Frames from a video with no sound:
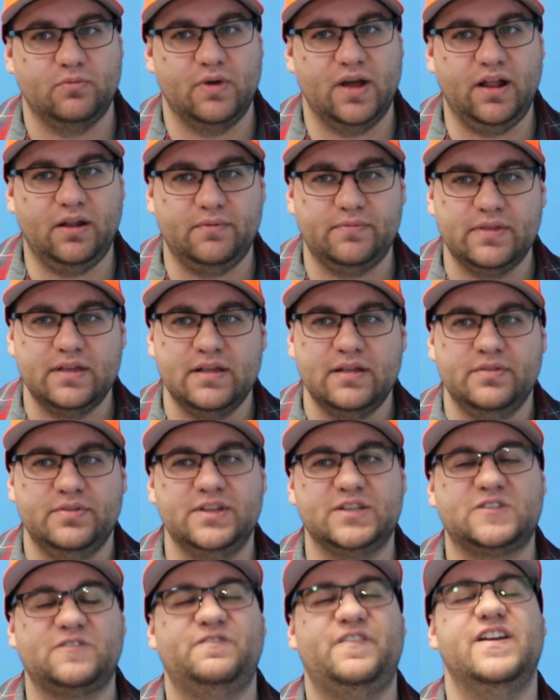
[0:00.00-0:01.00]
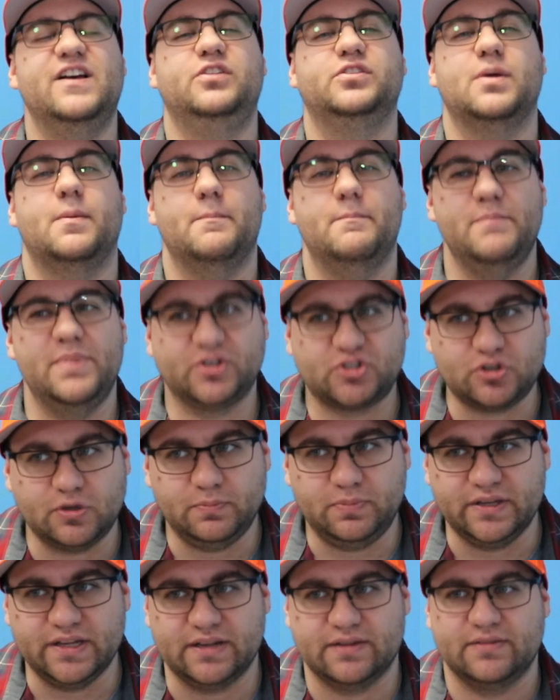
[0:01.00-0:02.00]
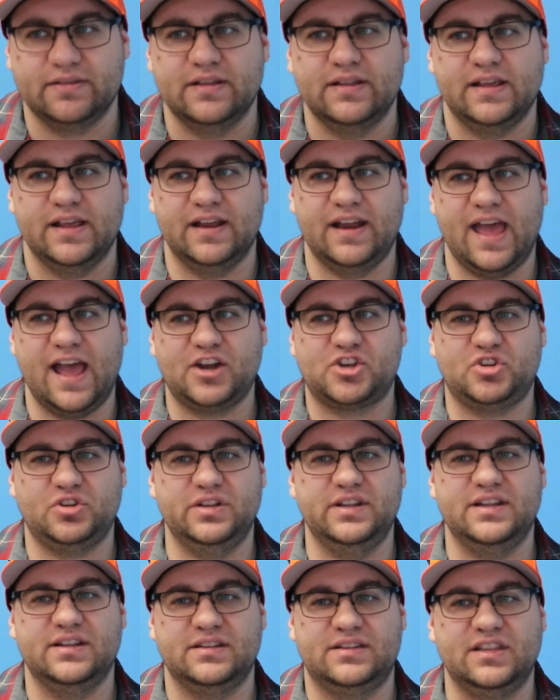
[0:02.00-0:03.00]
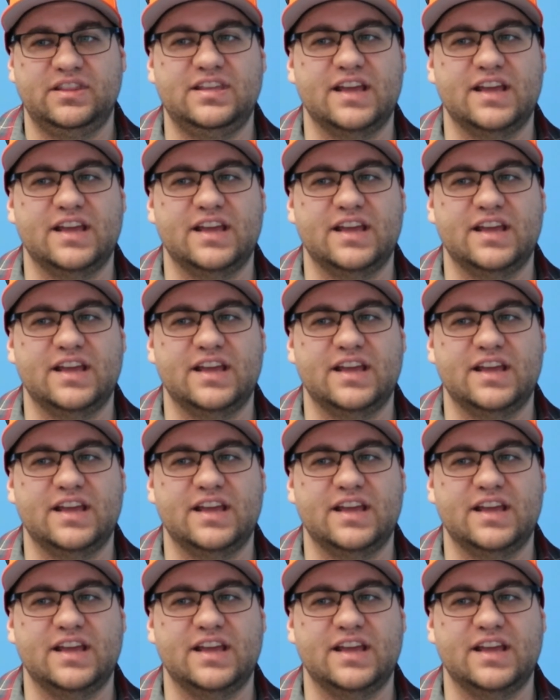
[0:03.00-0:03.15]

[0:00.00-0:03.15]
Well, this failed miserably and actually did